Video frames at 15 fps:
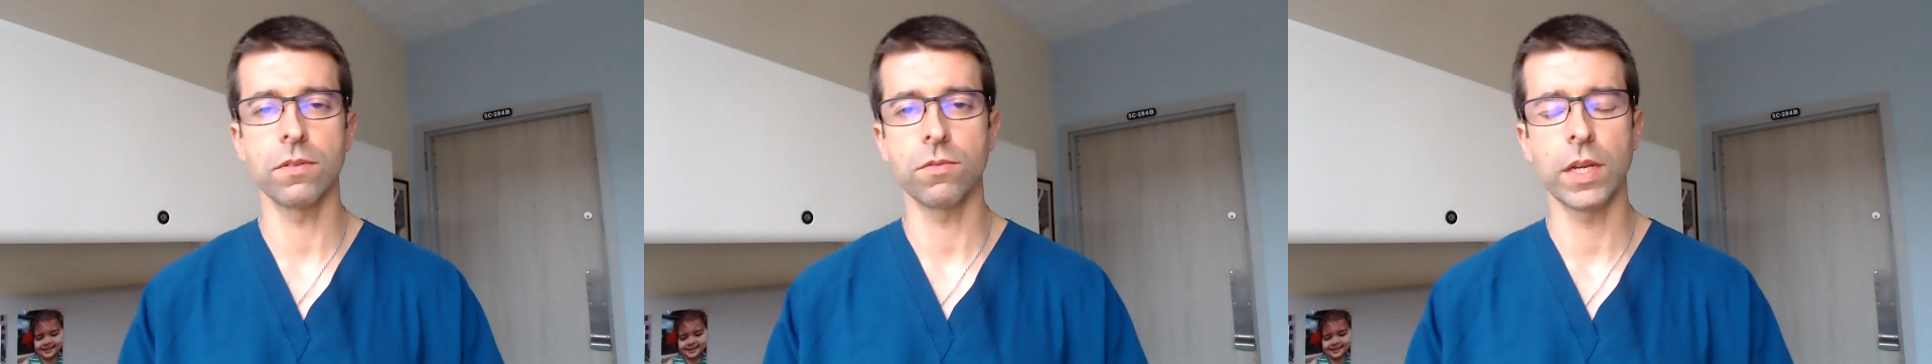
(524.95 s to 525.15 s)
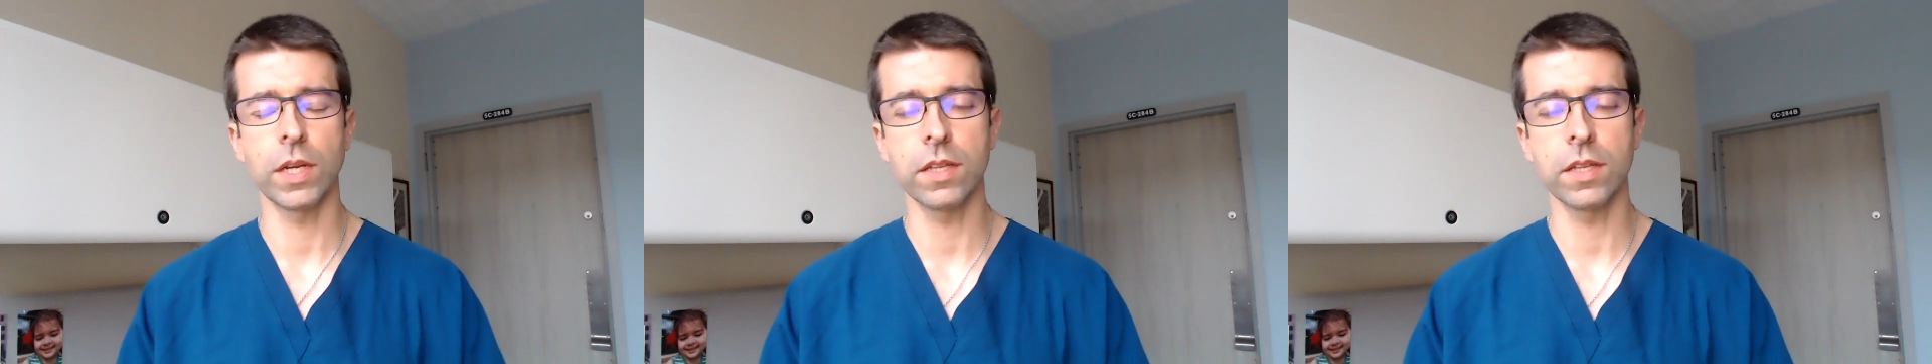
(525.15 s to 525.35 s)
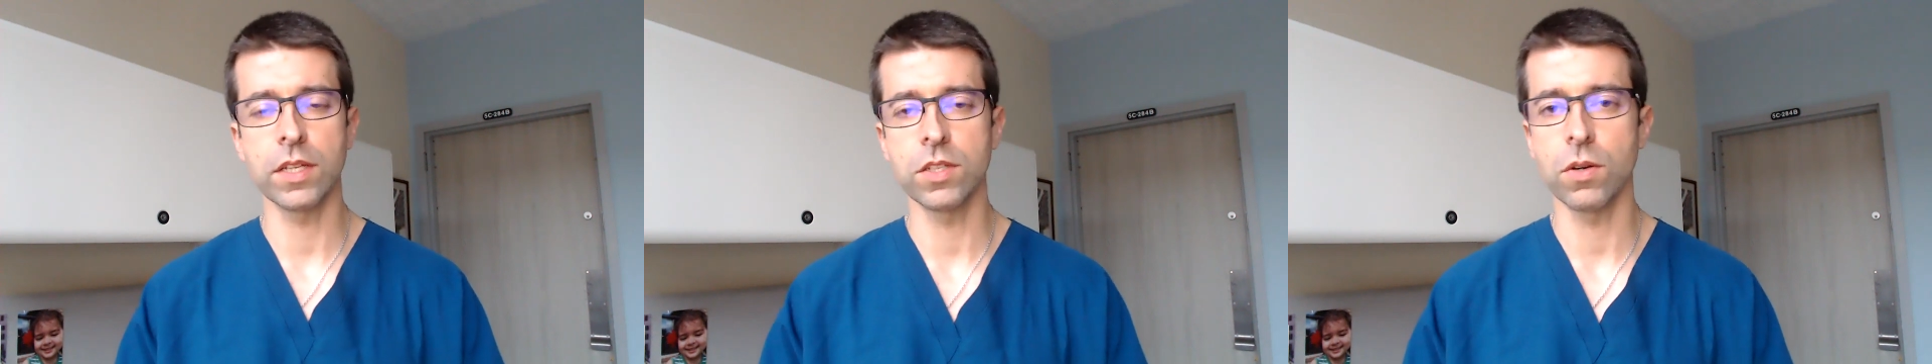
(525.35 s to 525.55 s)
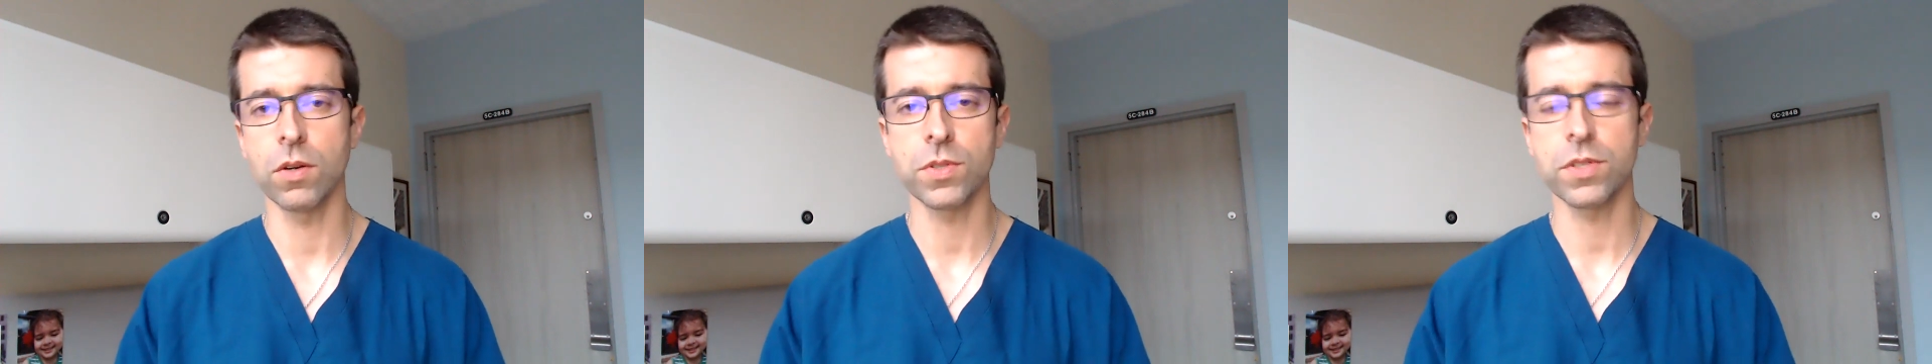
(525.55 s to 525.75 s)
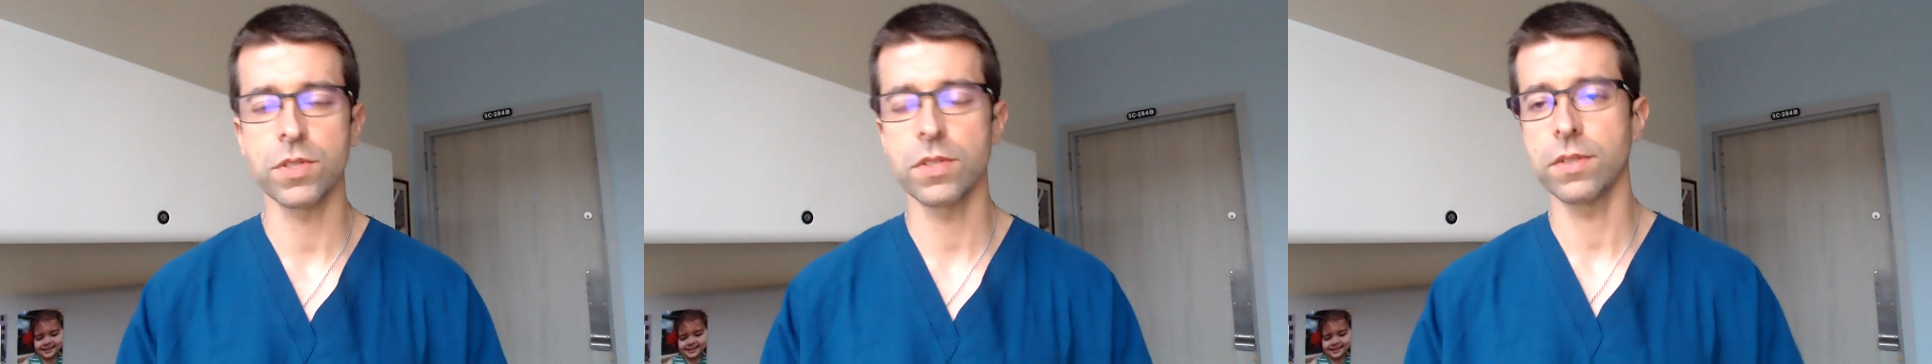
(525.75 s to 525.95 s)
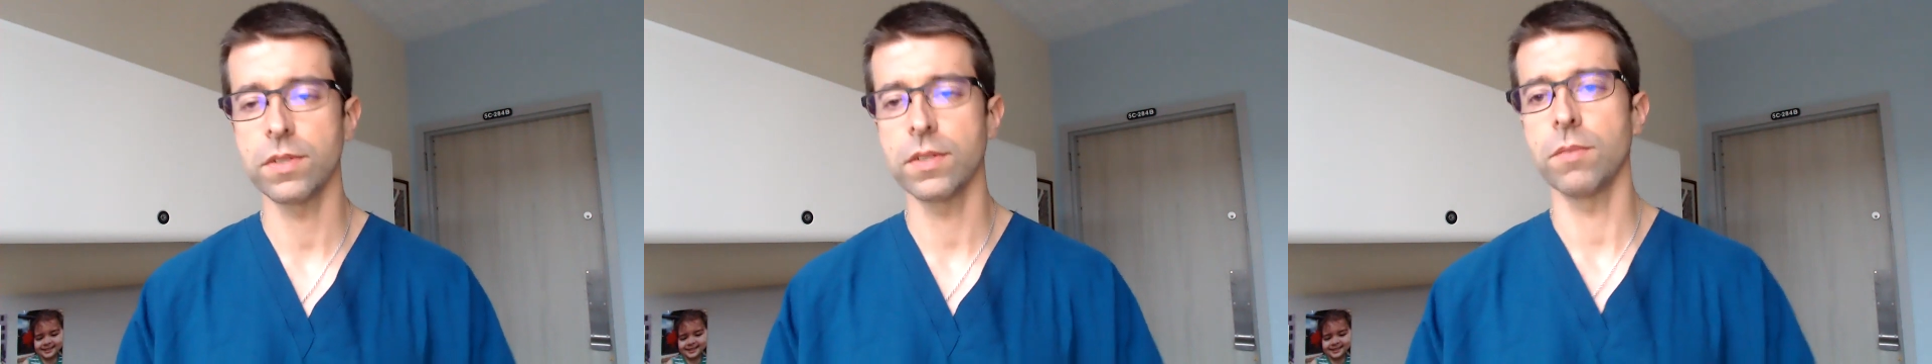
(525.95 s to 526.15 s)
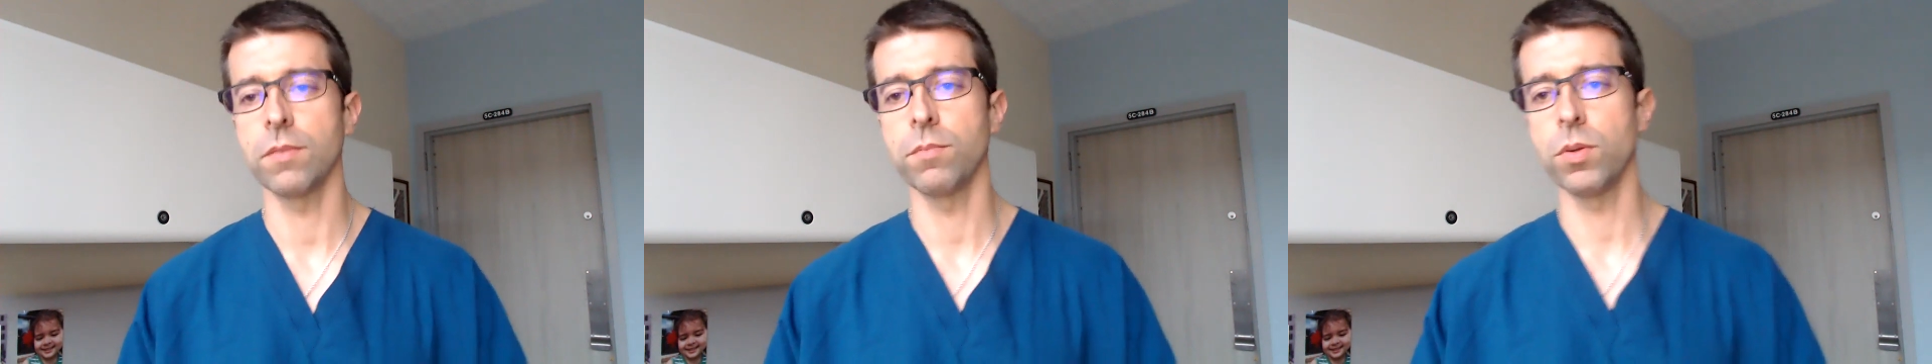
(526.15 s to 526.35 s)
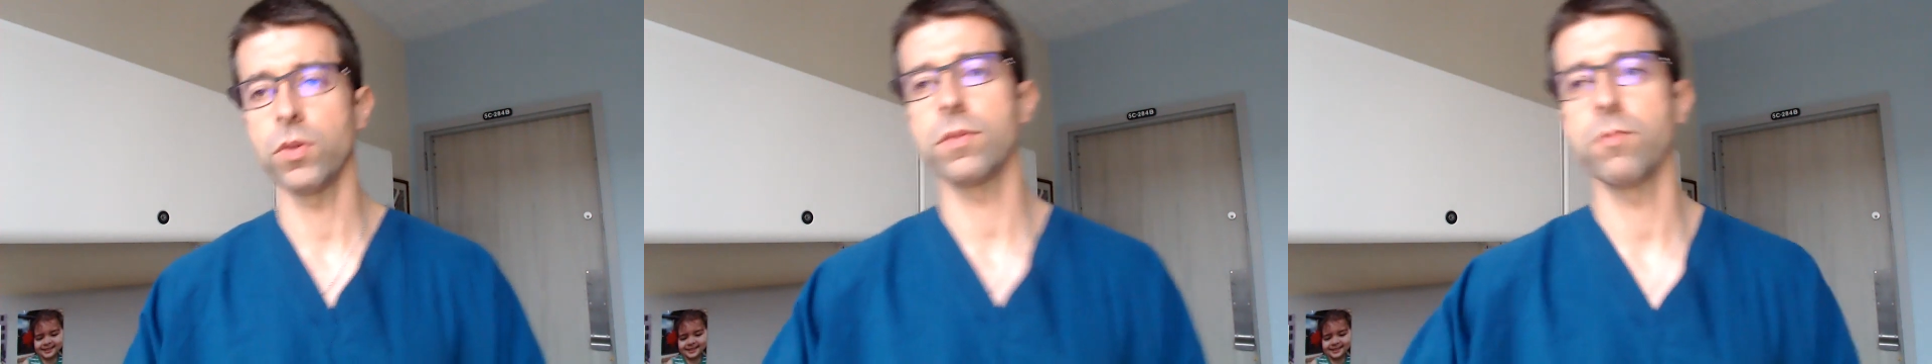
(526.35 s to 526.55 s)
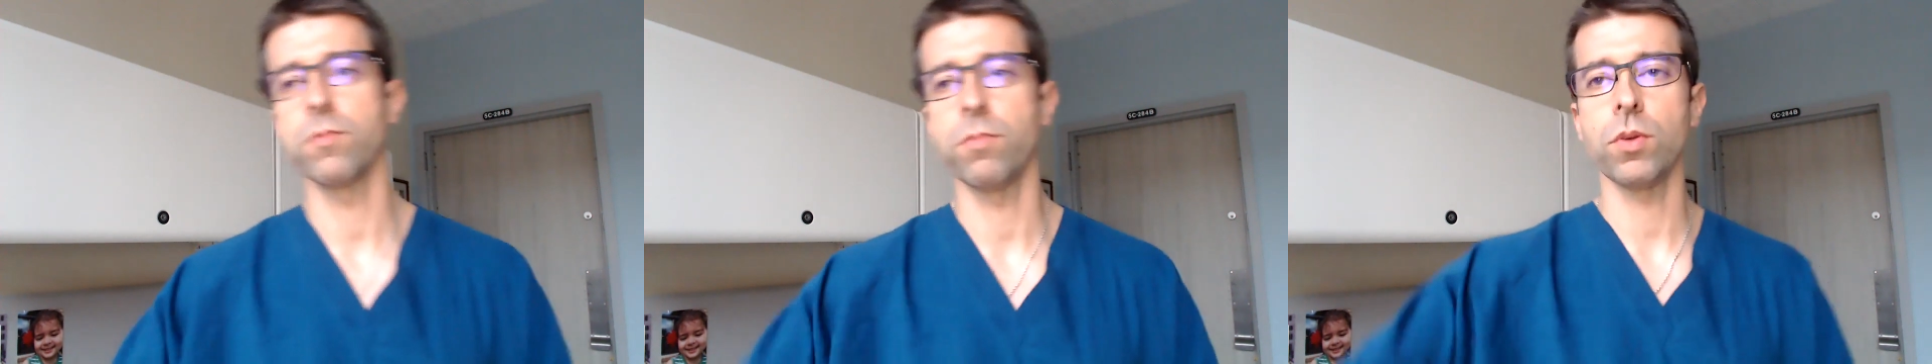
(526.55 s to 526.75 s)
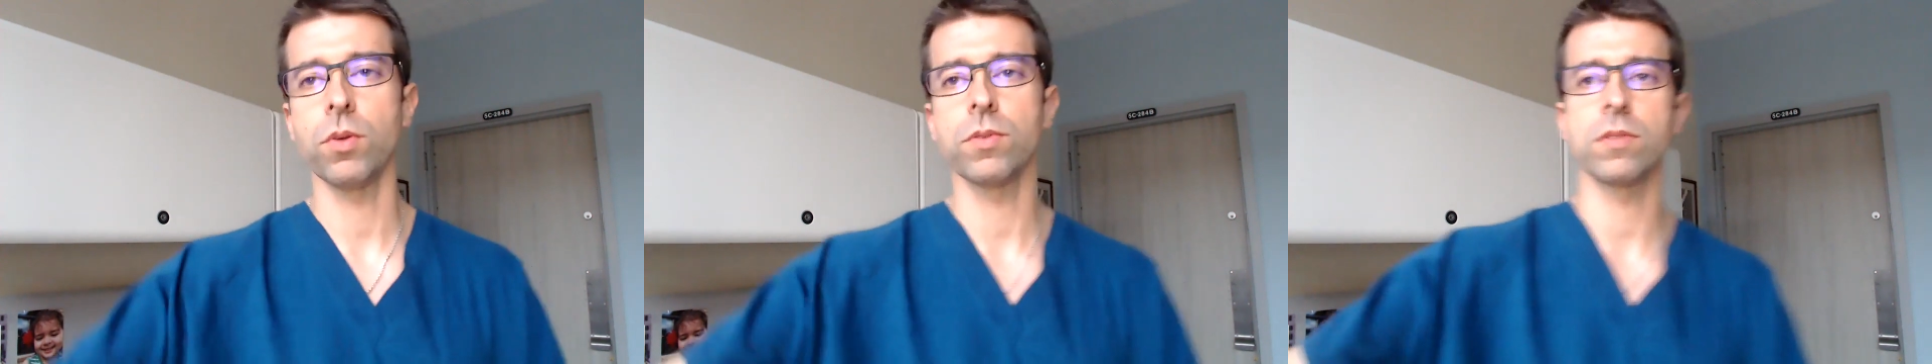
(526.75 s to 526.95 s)
renally dosed,
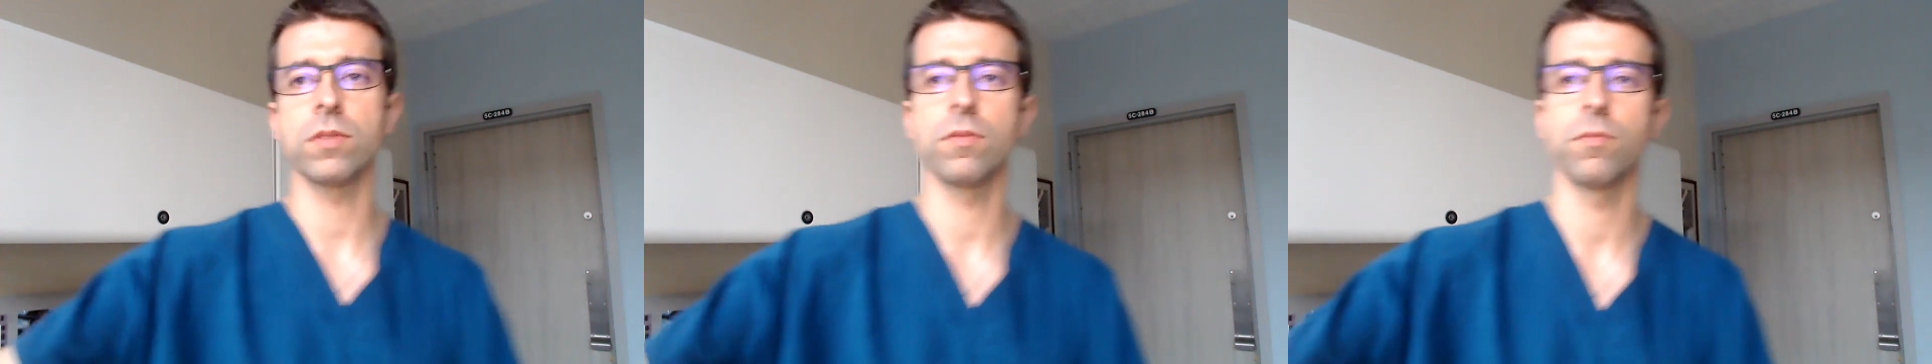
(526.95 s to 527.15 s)
bullet